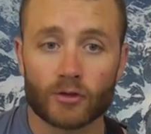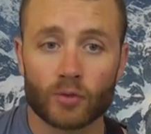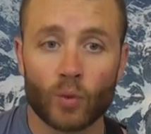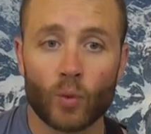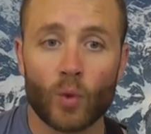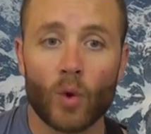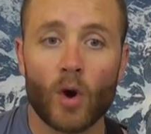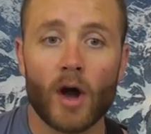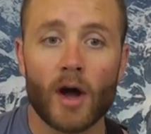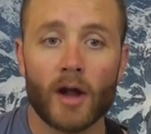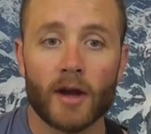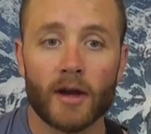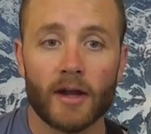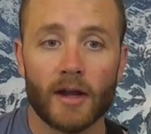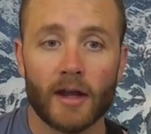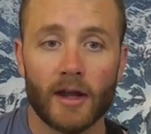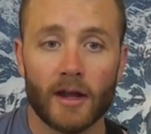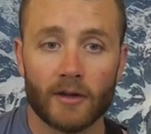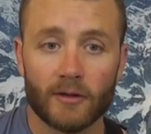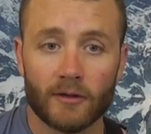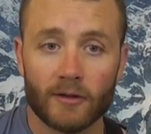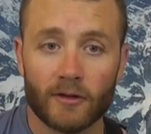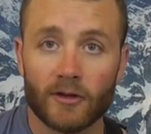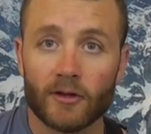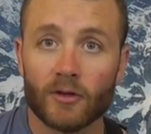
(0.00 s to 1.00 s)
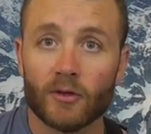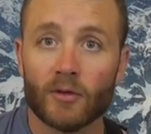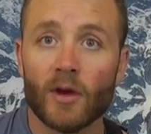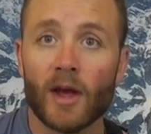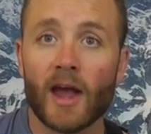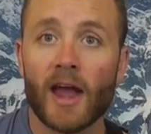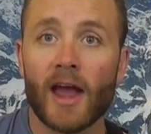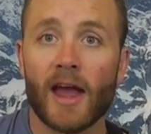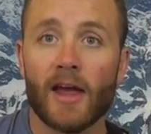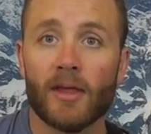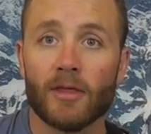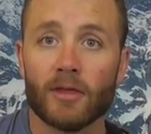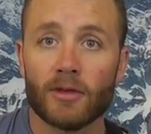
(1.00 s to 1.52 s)
1 and 2
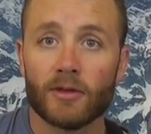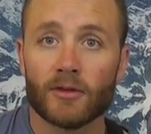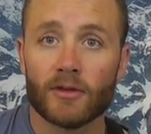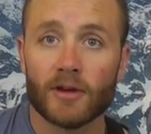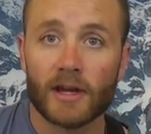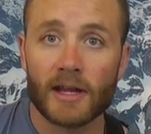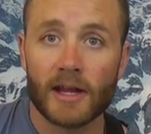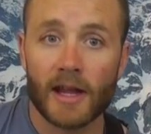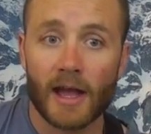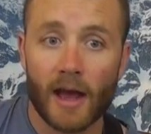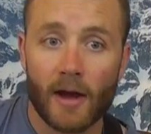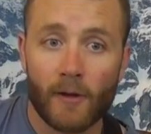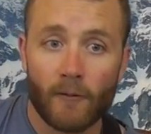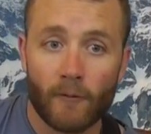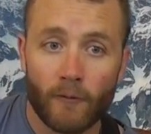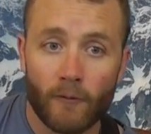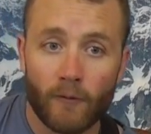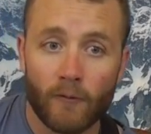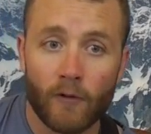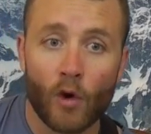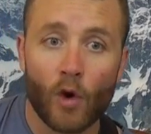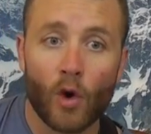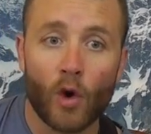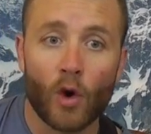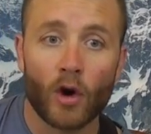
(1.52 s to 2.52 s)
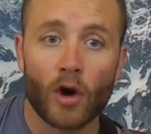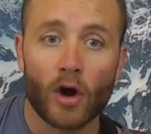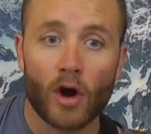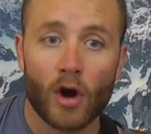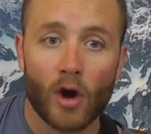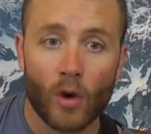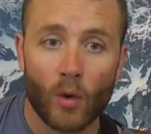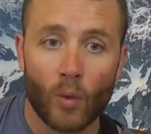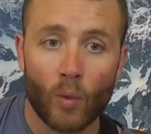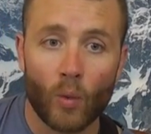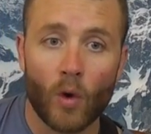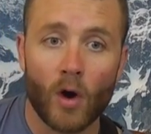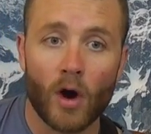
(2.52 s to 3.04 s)
and 3 and 4. 1
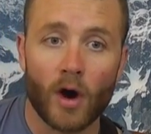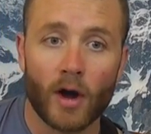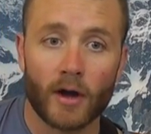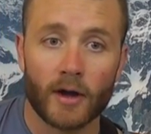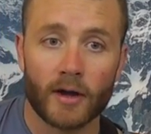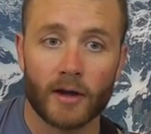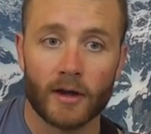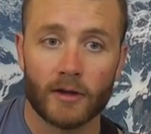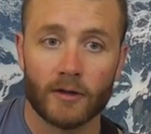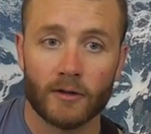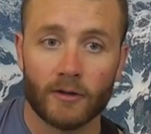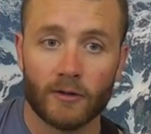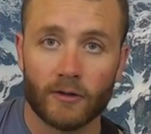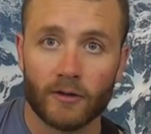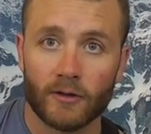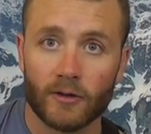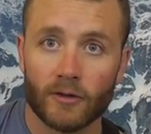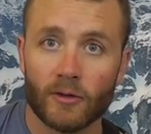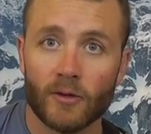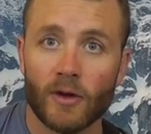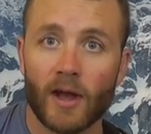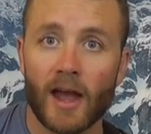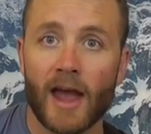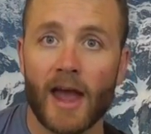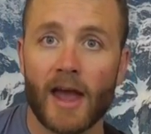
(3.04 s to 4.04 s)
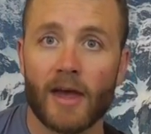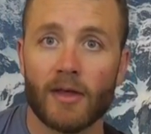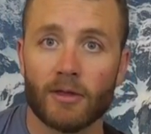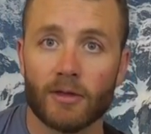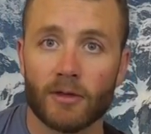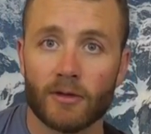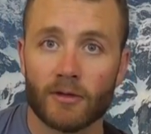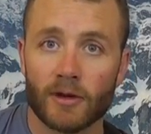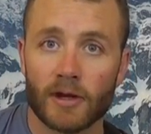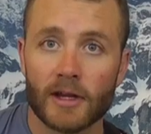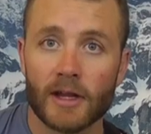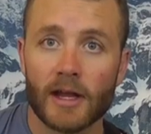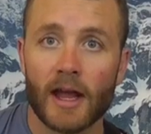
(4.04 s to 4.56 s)
and 2
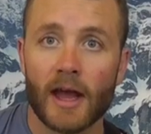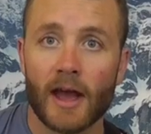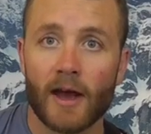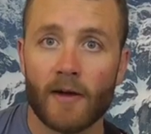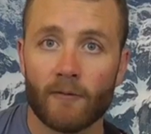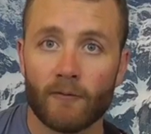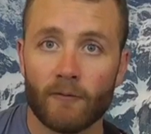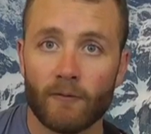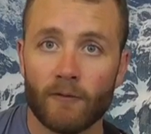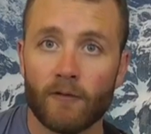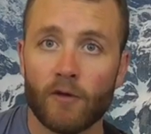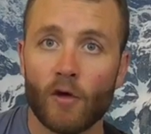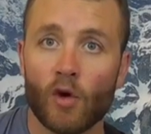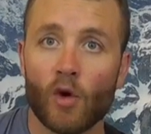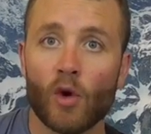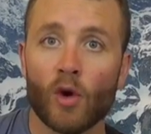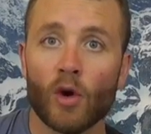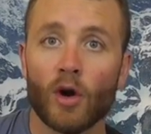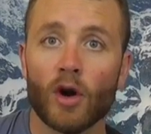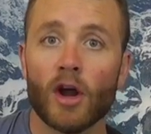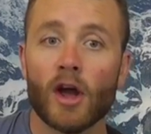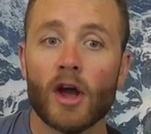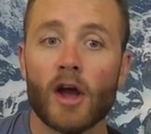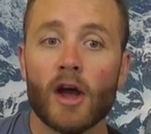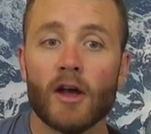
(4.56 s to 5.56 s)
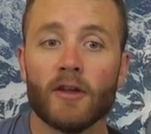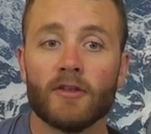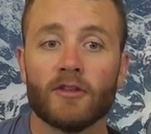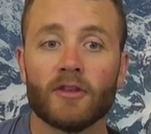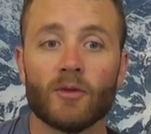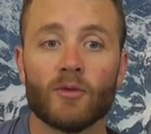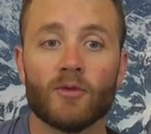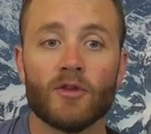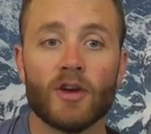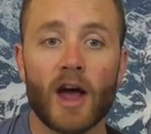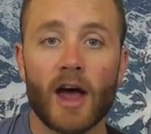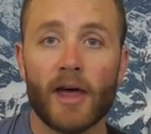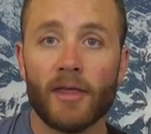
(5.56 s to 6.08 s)
and 3 and 4. So
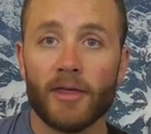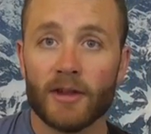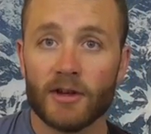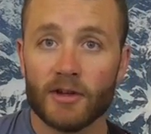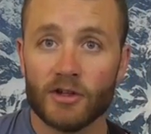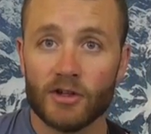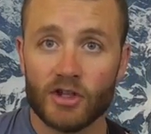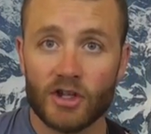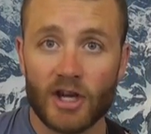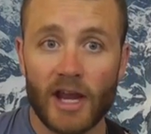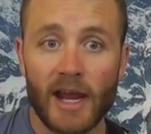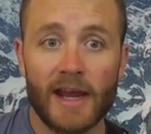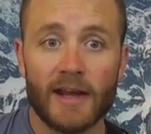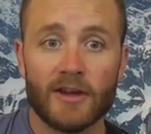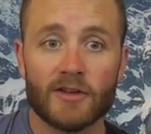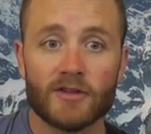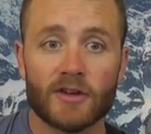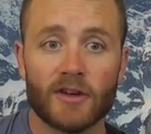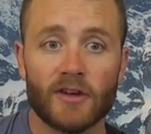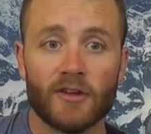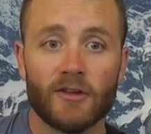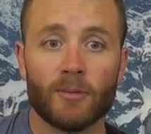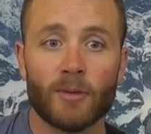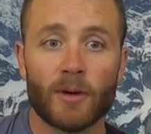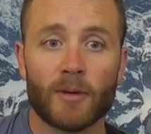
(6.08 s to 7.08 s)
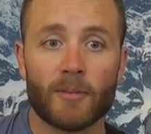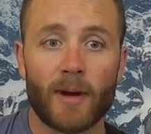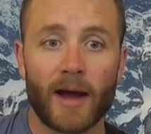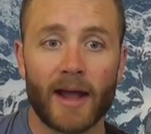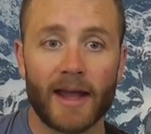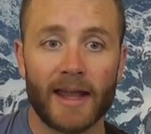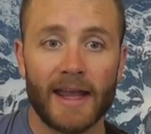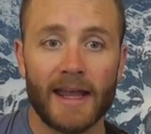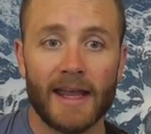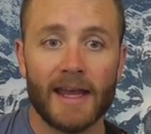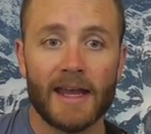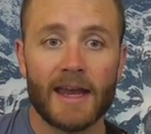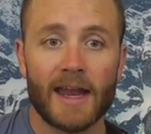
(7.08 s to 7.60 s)
nothing changes but my
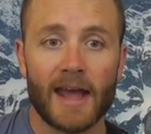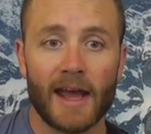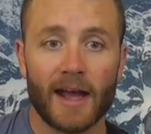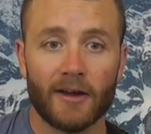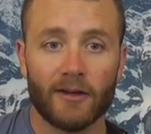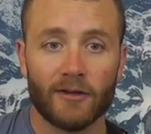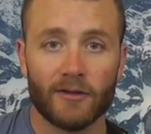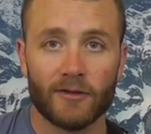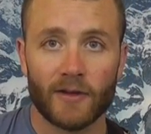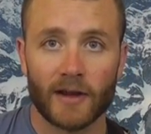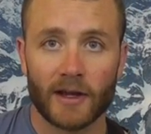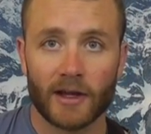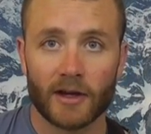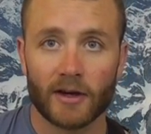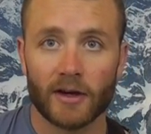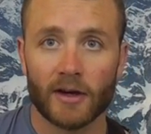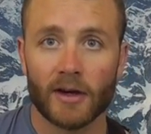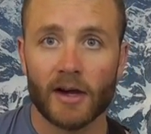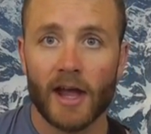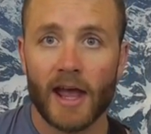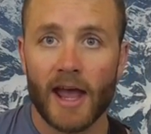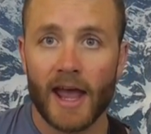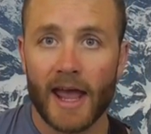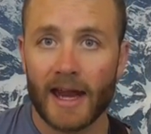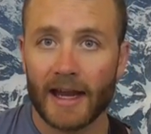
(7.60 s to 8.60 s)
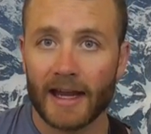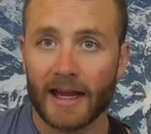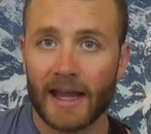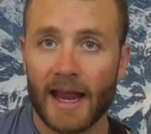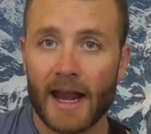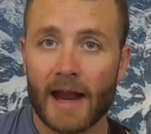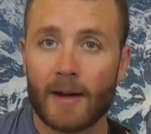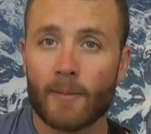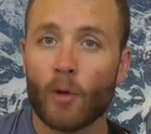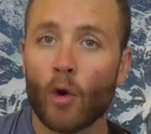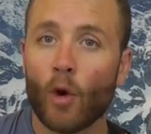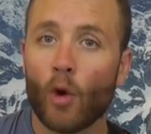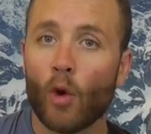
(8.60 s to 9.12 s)
index finger. And
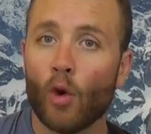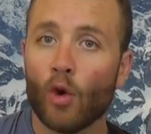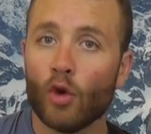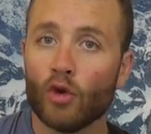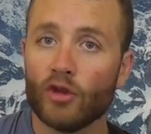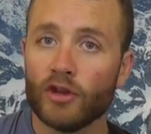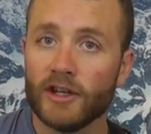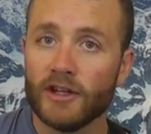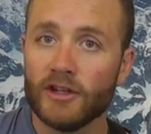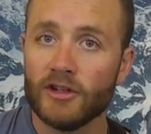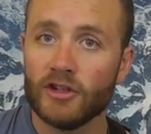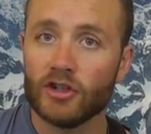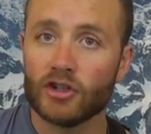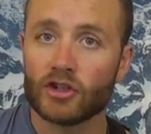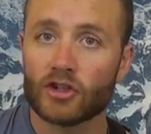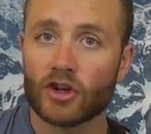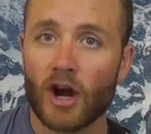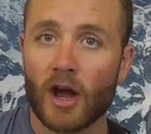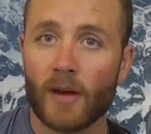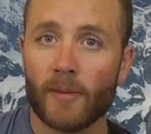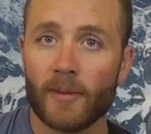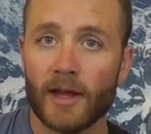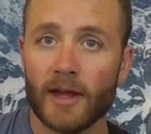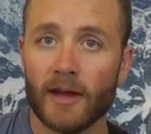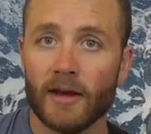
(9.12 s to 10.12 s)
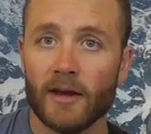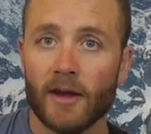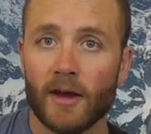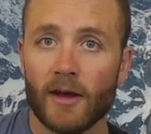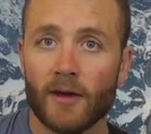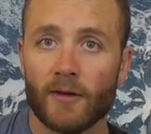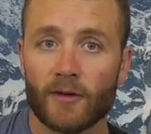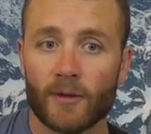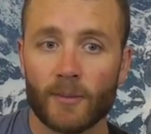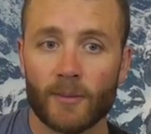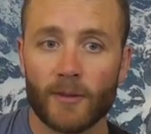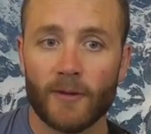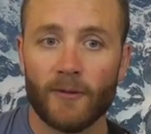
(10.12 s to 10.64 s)
again, I'm only
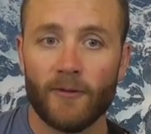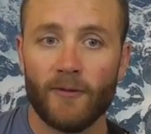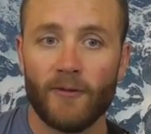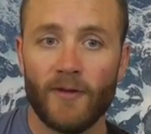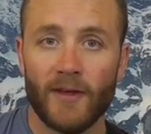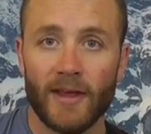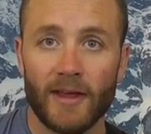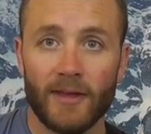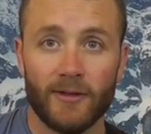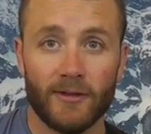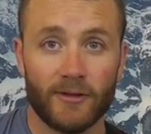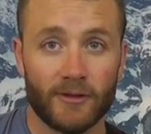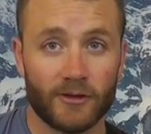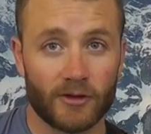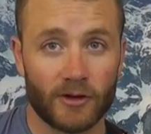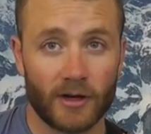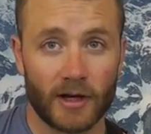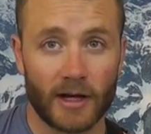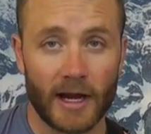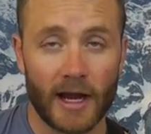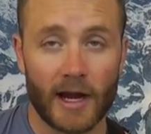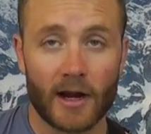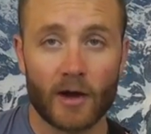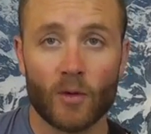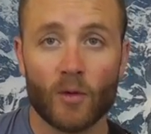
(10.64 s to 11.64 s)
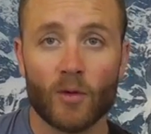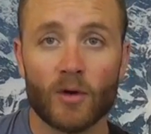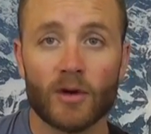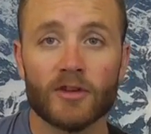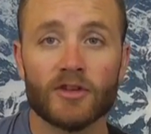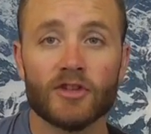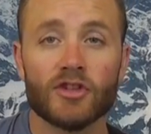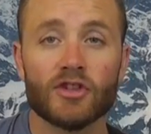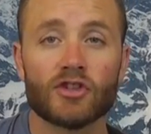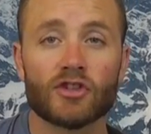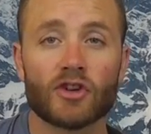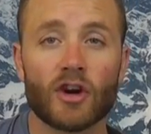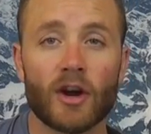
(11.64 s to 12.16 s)
strumming from the 5th string. I don't want to
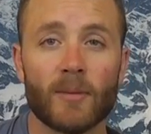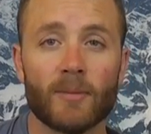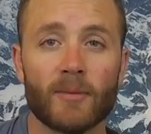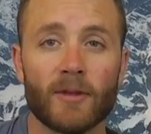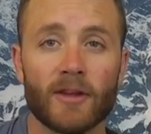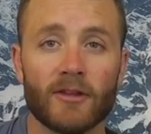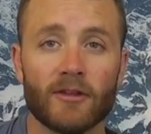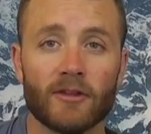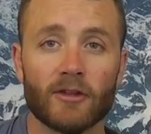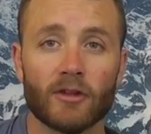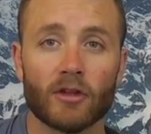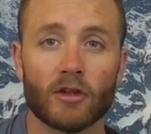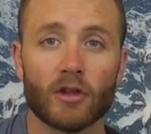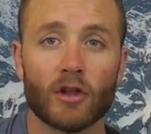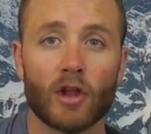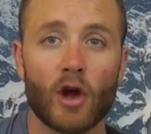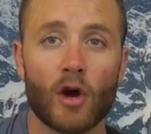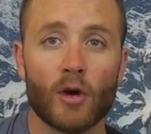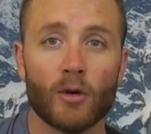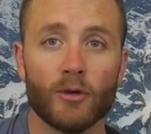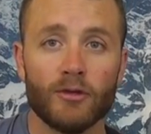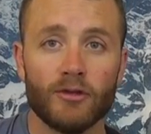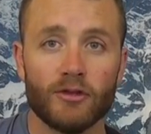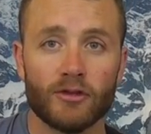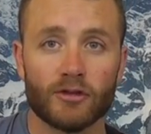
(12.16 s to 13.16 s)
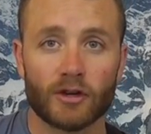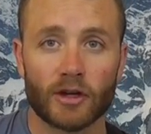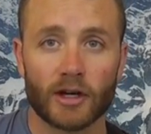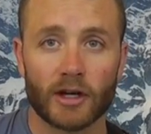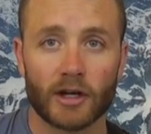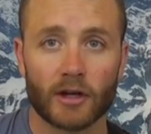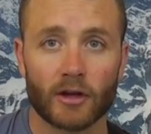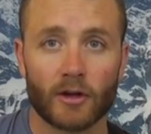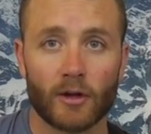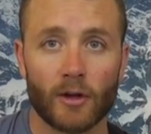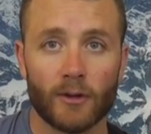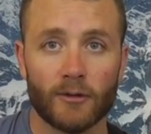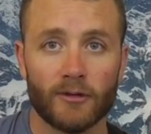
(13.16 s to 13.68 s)
strum this low
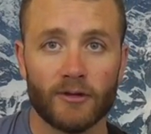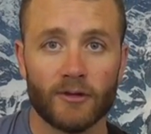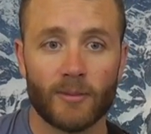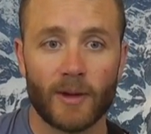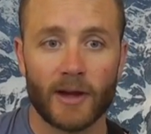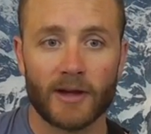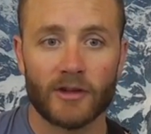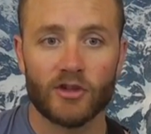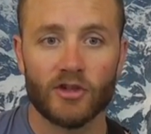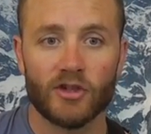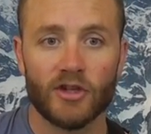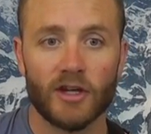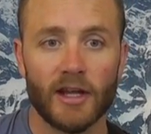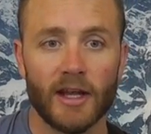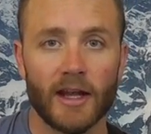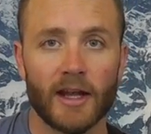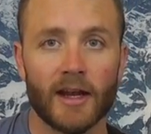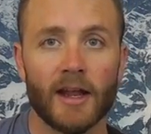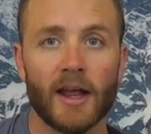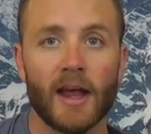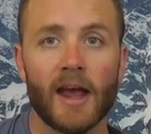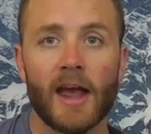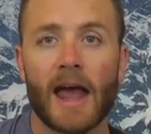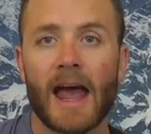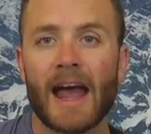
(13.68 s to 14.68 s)
string close to my chin.